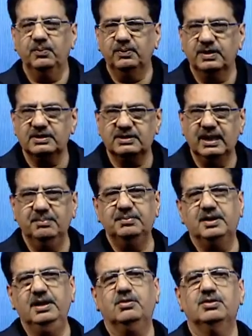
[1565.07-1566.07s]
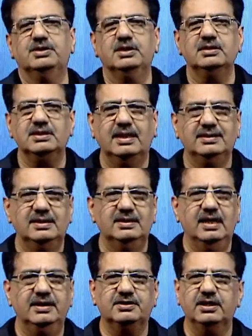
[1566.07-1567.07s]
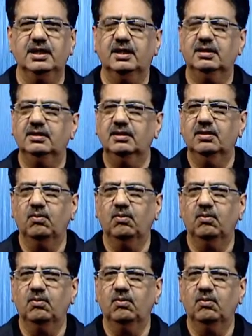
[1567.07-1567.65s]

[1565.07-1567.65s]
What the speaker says: the same three questions as in HCL: